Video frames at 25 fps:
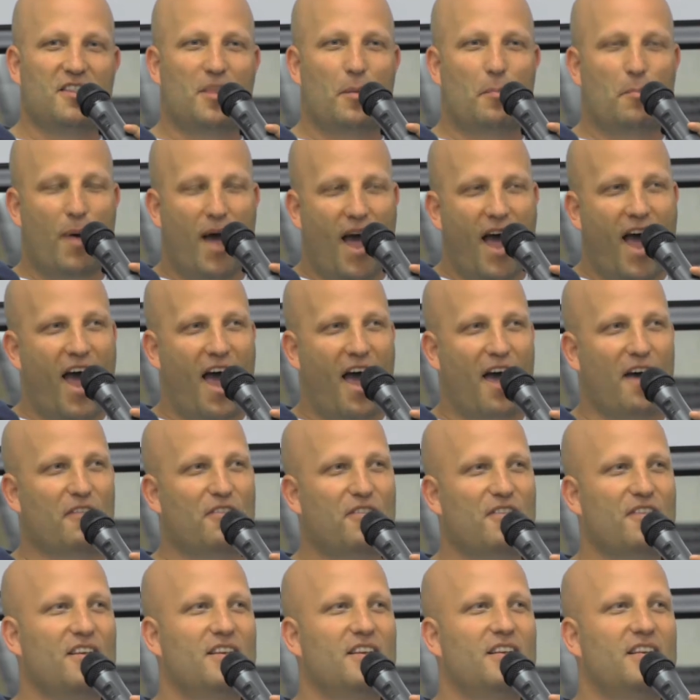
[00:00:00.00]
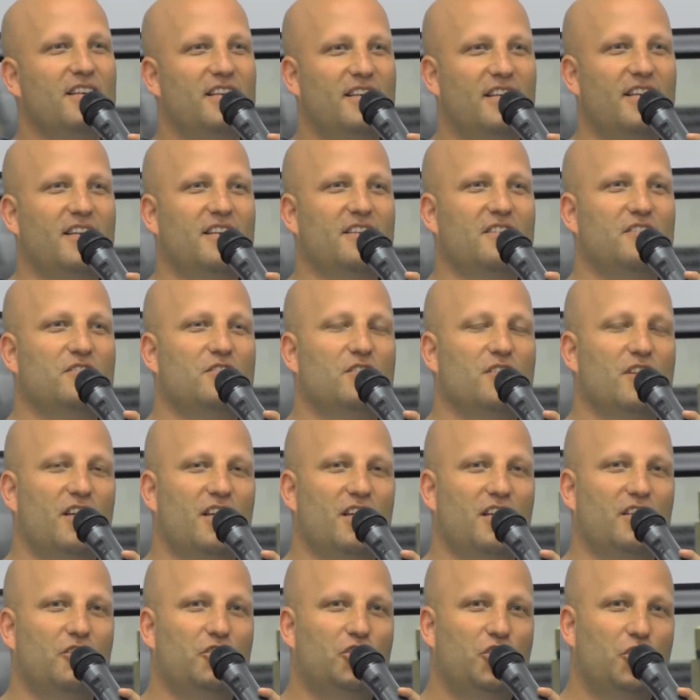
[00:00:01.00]
the path is
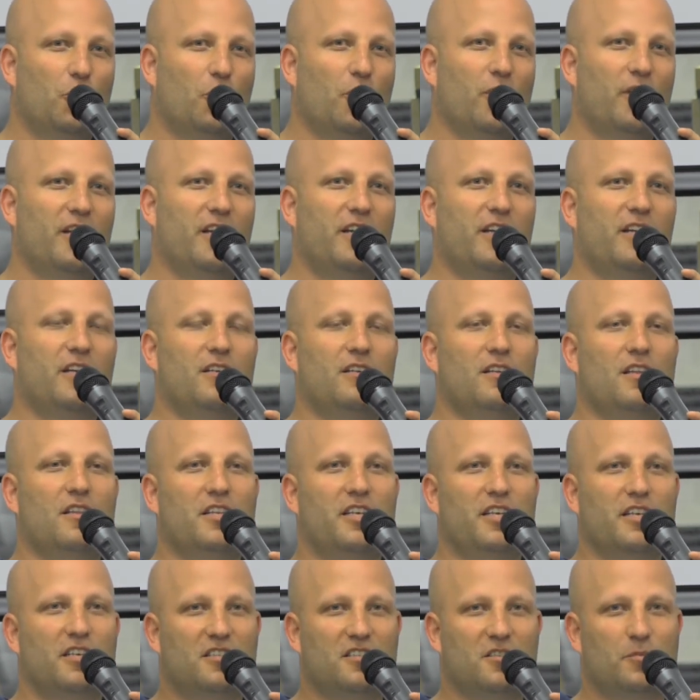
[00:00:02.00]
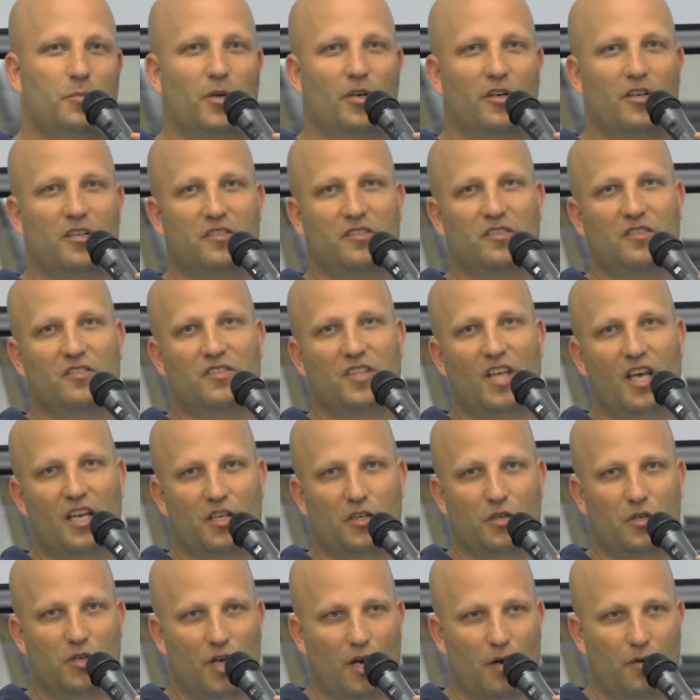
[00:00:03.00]
enjoying the experiences that
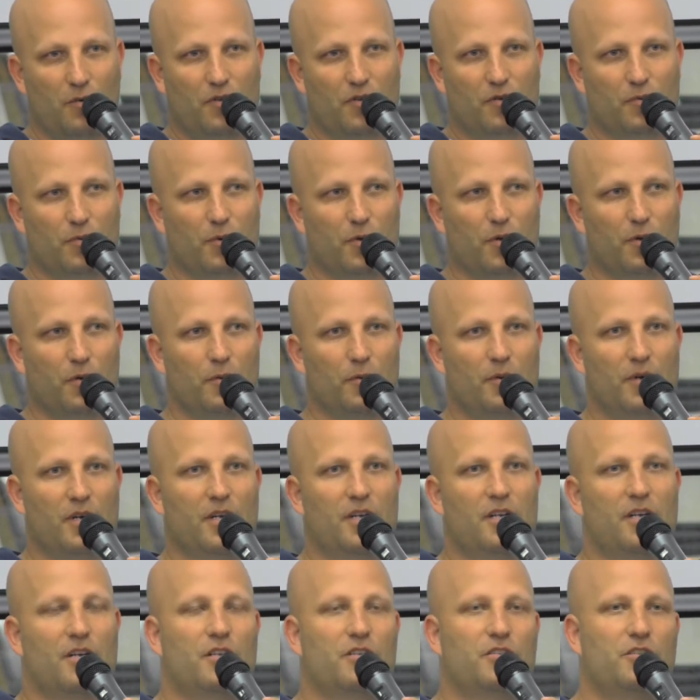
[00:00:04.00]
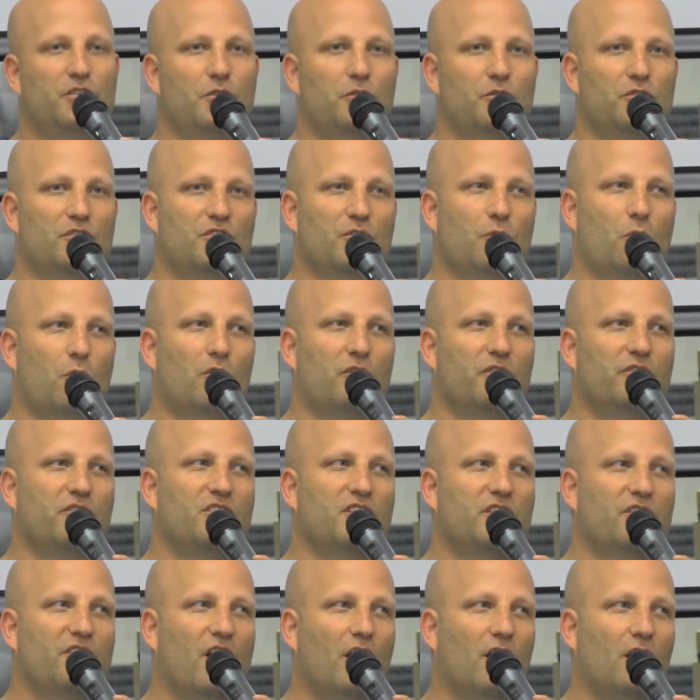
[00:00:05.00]
you go through to sort of
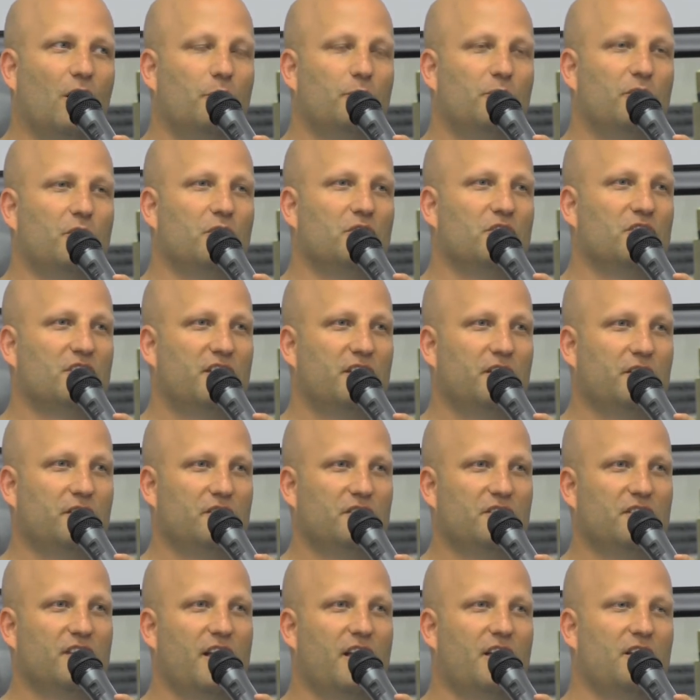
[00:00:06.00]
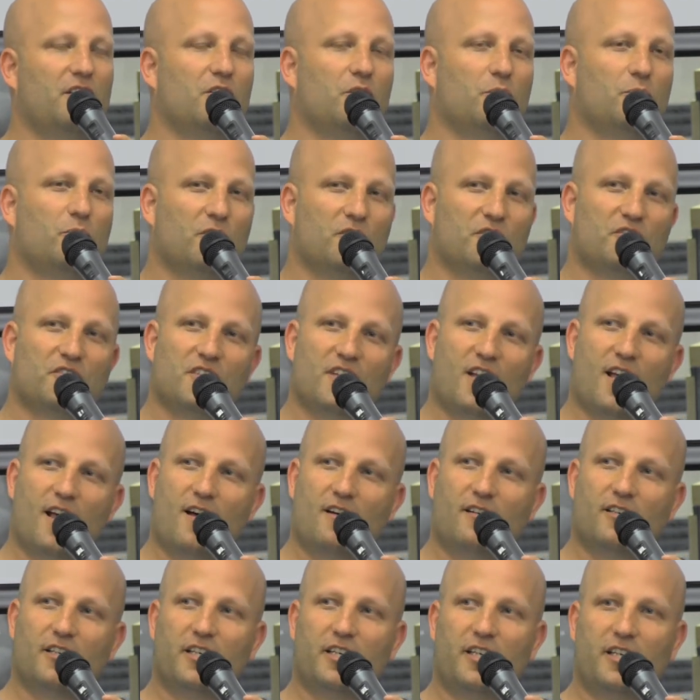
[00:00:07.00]
develop your skill set, your
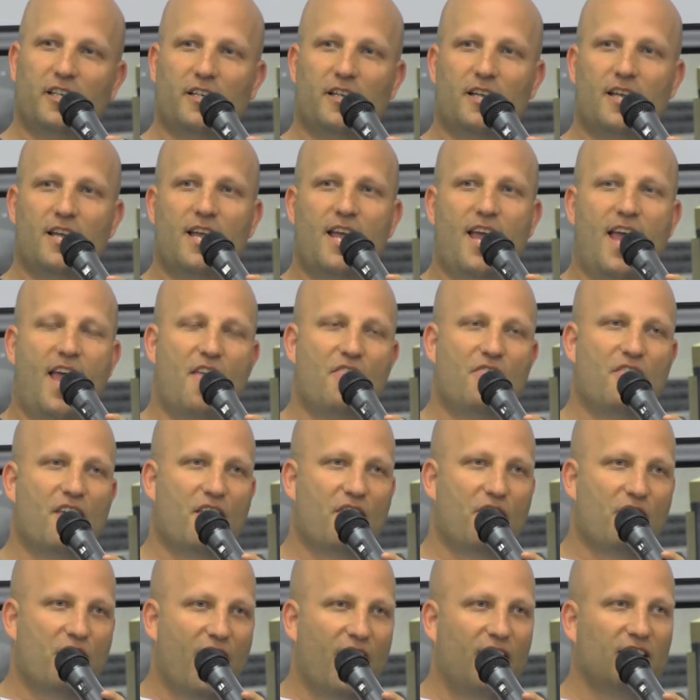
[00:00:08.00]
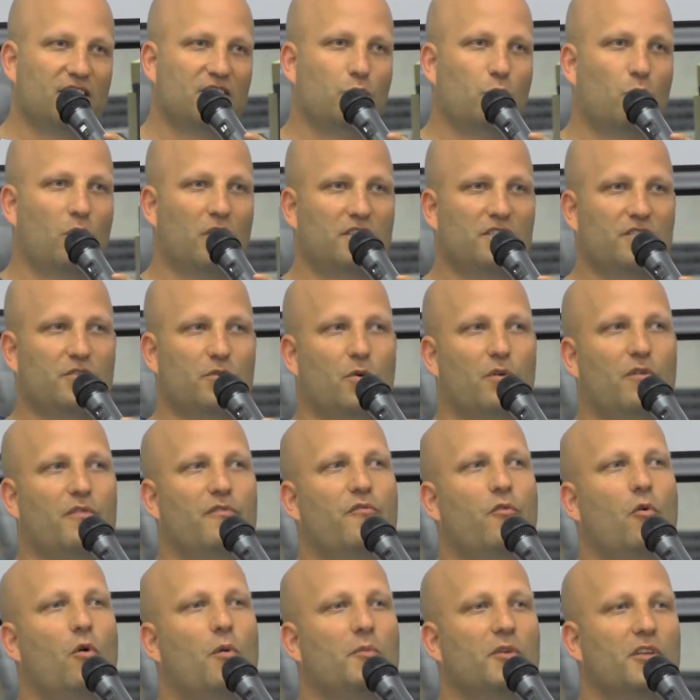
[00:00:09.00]
personality, and then that's what sort of
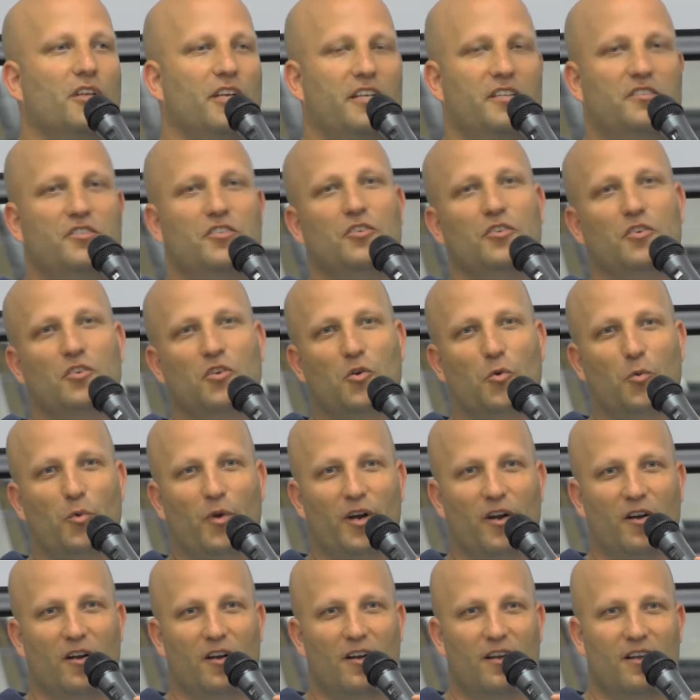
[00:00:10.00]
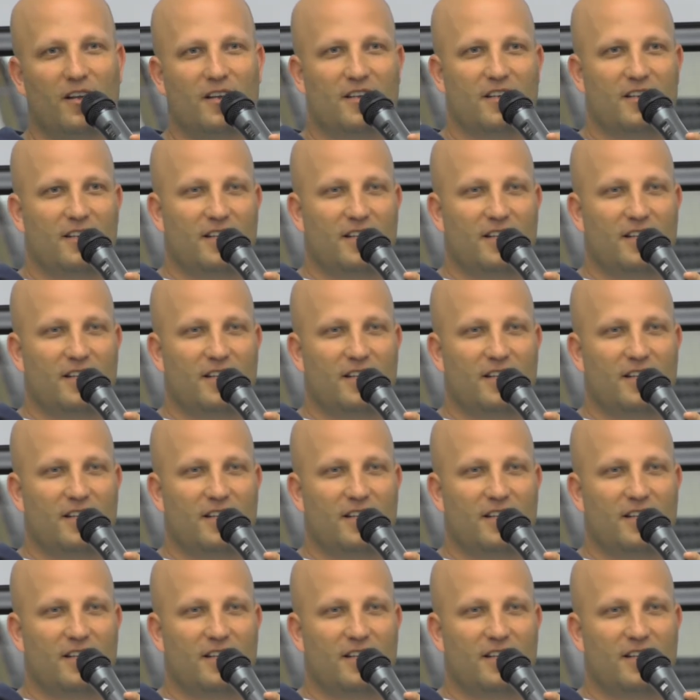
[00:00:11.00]
formulates your career.